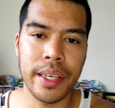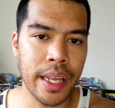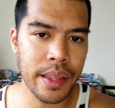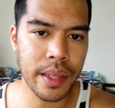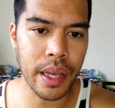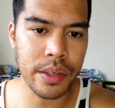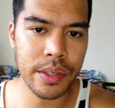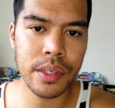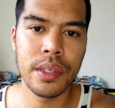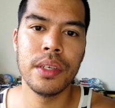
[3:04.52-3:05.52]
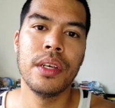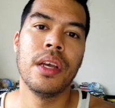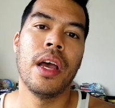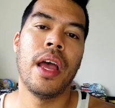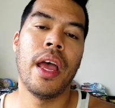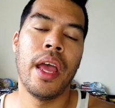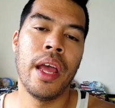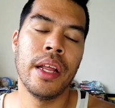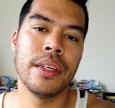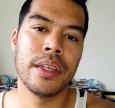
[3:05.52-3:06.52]
like anything else.
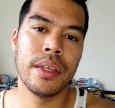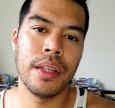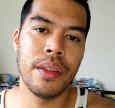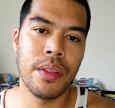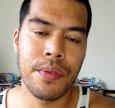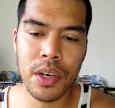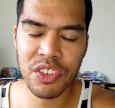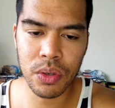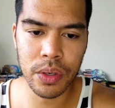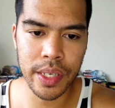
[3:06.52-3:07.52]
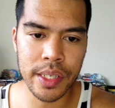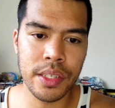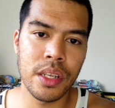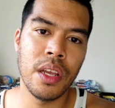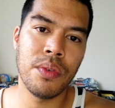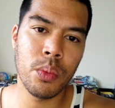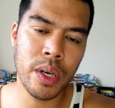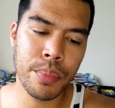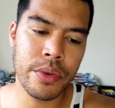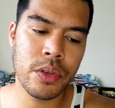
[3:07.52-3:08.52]
And the first rule is, if you win
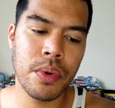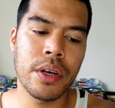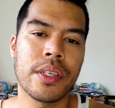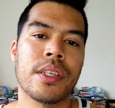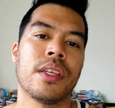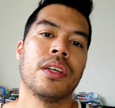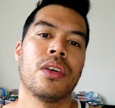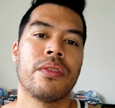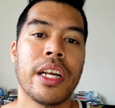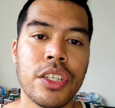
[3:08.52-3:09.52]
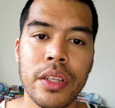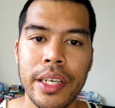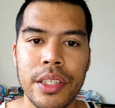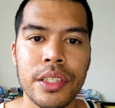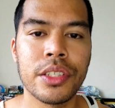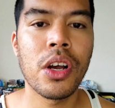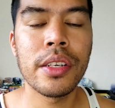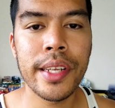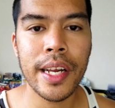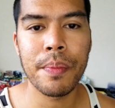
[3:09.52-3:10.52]
a booster box, congratulations,
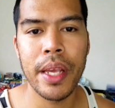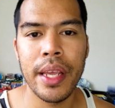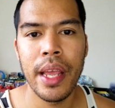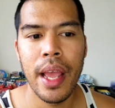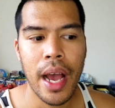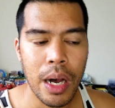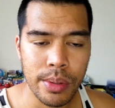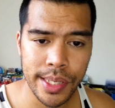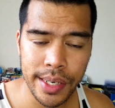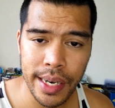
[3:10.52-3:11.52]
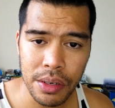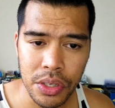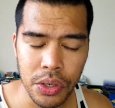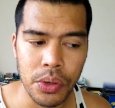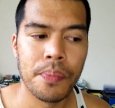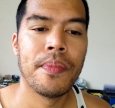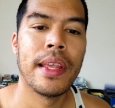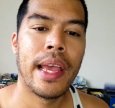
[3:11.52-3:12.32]
contact me, I will send it out to you.